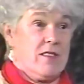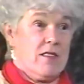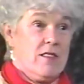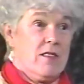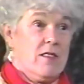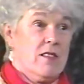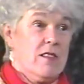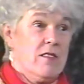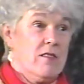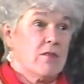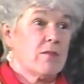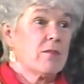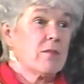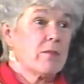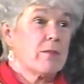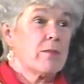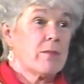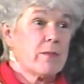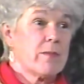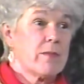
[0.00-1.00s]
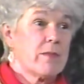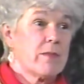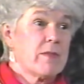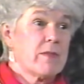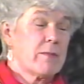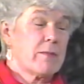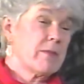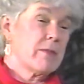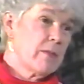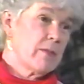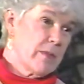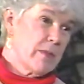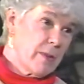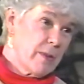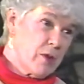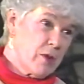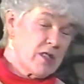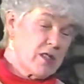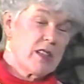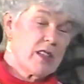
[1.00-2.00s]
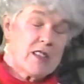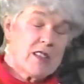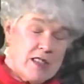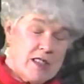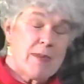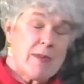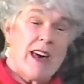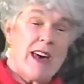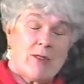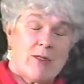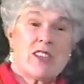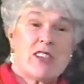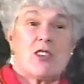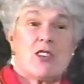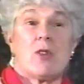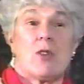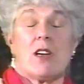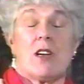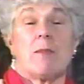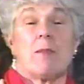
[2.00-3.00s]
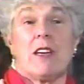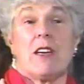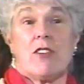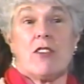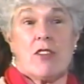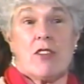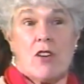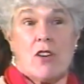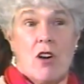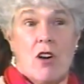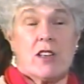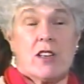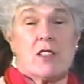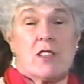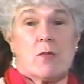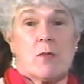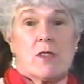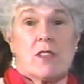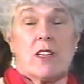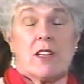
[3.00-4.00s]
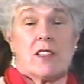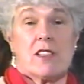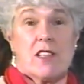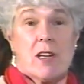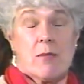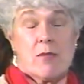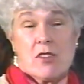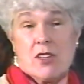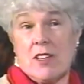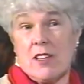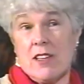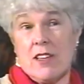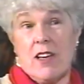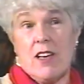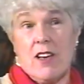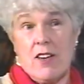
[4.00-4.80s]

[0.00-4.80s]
the piano teacher who had been here the longest and was an exceptionally